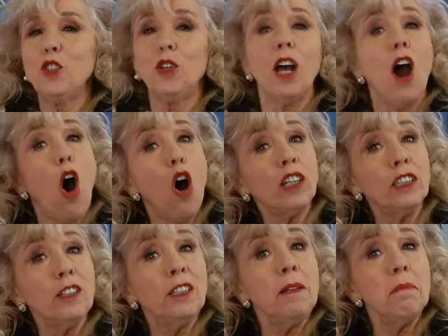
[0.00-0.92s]
should an
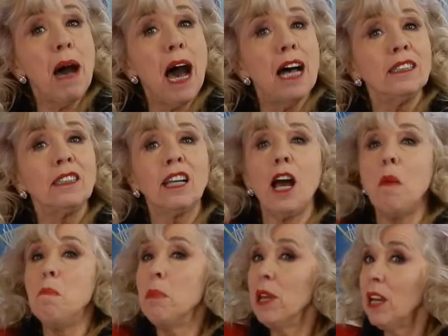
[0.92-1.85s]
oxygen mask
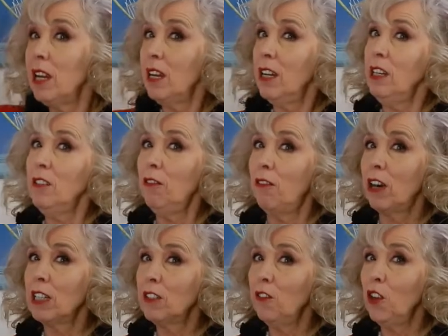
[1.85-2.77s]
appear in
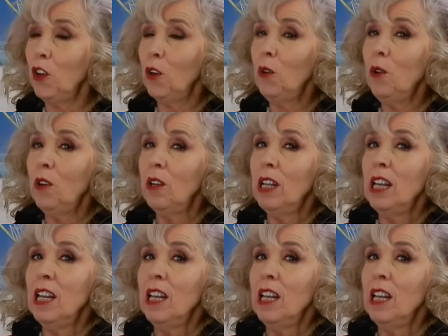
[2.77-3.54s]
front of you,